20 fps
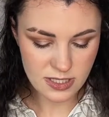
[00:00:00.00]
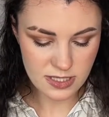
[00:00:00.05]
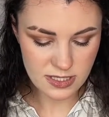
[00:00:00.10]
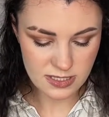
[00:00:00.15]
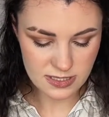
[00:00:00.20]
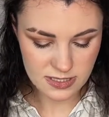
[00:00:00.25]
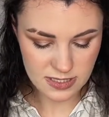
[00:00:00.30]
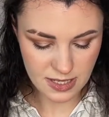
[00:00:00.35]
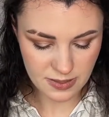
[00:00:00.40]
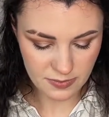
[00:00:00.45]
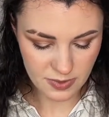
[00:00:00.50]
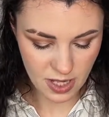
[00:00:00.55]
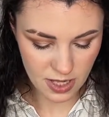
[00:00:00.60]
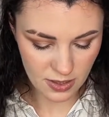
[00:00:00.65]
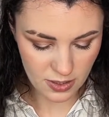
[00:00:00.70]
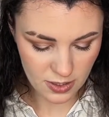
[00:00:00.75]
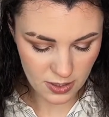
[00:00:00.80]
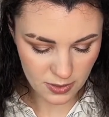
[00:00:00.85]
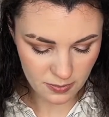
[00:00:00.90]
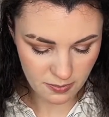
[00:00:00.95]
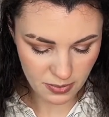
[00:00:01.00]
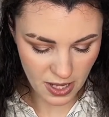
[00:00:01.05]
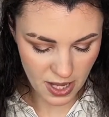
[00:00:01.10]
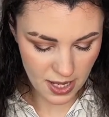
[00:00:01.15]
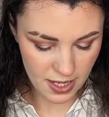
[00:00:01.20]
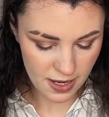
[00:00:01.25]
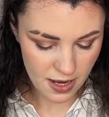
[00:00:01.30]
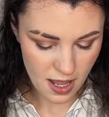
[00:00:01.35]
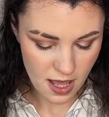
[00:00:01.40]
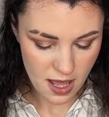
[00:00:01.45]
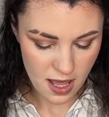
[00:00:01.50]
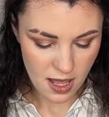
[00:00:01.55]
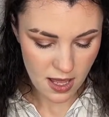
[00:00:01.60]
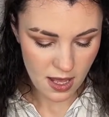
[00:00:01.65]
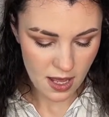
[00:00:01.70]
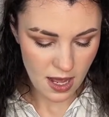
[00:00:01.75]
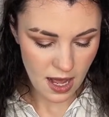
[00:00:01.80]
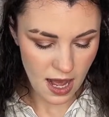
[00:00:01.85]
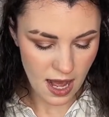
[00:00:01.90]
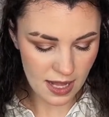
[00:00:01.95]
the same color, but
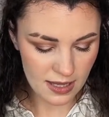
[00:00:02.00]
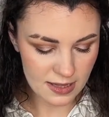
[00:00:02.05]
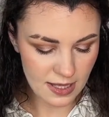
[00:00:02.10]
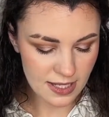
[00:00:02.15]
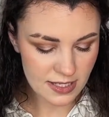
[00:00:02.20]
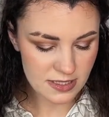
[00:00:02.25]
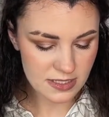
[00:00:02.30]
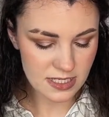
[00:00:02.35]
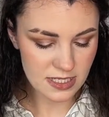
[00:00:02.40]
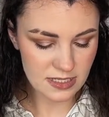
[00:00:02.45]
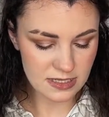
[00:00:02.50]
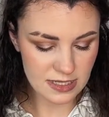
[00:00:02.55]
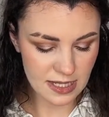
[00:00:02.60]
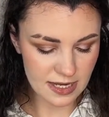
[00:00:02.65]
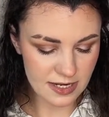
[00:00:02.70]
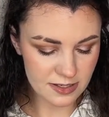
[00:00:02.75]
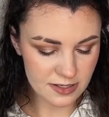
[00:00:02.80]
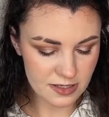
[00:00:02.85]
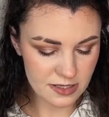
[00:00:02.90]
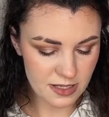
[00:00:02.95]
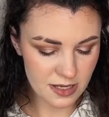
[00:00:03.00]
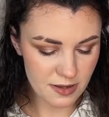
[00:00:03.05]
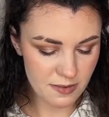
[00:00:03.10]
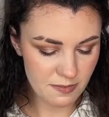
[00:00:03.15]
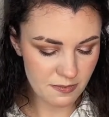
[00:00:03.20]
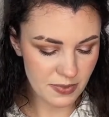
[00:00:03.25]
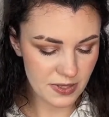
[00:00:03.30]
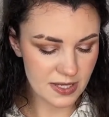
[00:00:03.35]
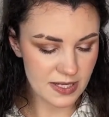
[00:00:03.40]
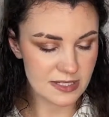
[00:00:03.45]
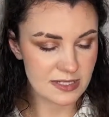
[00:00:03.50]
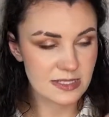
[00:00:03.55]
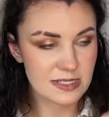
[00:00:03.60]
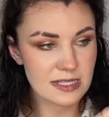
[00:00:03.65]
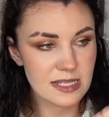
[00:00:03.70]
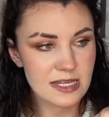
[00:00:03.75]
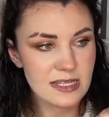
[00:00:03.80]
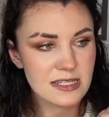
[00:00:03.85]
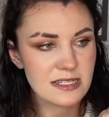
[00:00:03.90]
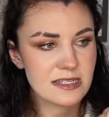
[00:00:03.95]
I like to layer them because
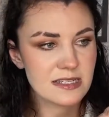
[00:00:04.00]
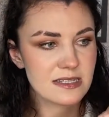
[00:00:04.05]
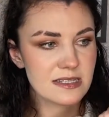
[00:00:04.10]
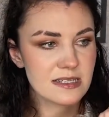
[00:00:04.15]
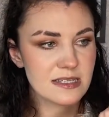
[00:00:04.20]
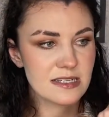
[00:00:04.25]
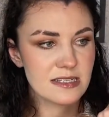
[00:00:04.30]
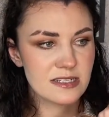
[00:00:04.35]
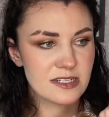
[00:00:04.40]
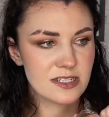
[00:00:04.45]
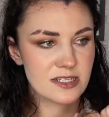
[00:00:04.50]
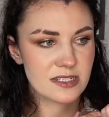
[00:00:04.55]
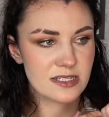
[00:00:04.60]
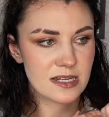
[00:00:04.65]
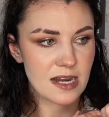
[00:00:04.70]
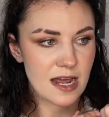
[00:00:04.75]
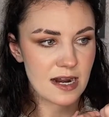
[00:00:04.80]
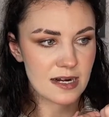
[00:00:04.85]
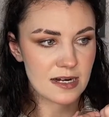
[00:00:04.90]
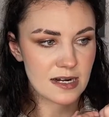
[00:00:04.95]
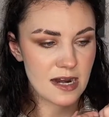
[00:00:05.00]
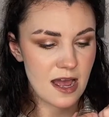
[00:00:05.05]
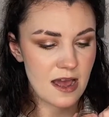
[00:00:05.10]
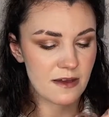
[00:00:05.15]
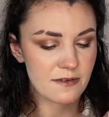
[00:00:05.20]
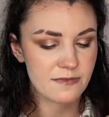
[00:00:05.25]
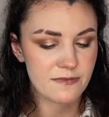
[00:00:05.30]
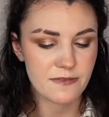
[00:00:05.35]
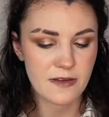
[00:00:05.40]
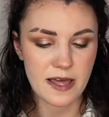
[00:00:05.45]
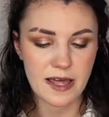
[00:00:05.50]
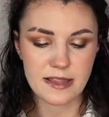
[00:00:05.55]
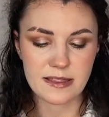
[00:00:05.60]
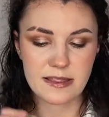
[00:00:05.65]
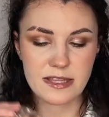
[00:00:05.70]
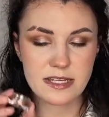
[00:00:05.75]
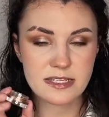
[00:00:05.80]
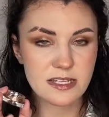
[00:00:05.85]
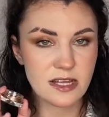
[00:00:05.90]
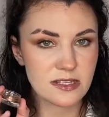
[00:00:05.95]
this is just not enough, and
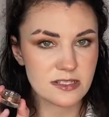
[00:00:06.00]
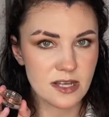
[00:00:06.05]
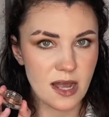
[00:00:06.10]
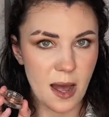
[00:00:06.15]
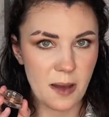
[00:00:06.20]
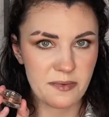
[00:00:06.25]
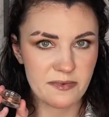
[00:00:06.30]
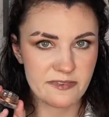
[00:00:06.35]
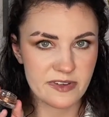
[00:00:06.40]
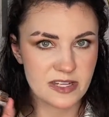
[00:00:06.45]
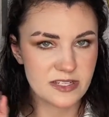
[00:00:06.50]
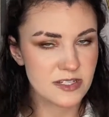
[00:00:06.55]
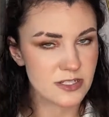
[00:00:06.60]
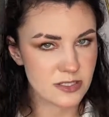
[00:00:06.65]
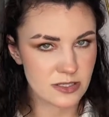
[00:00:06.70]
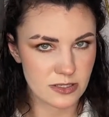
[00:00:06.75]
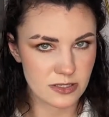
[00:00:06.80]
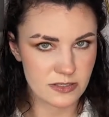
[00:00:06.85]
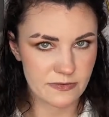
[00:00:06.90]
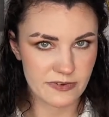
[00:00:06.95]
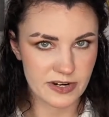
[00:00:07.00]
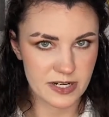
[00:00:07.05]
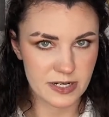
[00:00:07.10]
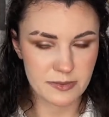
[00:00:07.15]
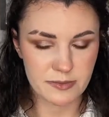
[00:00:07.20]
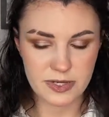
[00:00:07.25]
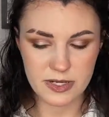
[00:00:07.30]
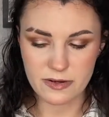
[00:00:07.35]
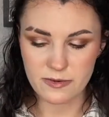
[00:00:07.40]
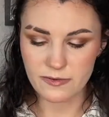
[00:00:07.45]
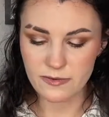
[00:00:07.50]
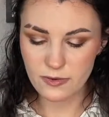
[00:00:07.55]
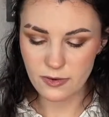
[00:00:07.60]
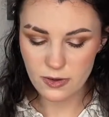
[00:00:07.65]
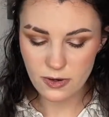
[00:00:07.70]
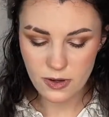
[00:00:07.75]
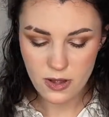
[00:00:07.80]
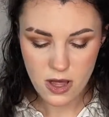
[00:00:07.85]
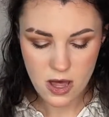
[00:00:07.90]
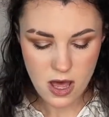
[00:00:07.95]
this on top of it just looks very
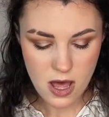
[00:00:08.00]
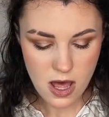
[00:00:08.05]
beautiful.